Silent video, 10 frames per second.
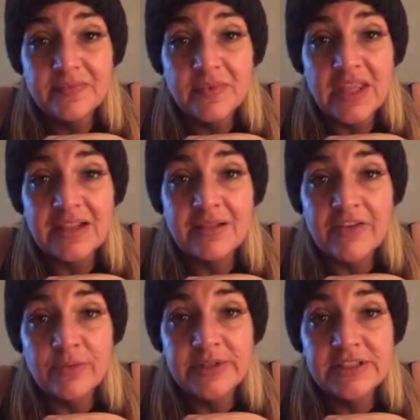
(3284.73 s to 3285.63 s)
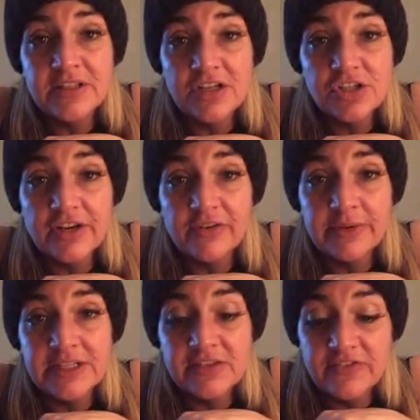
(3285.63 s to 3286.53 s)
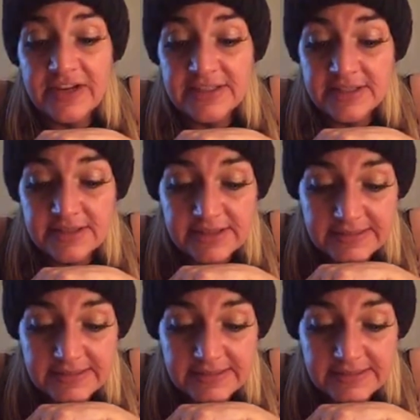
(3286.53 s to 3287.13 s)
Like everybody's touching everybody's faces.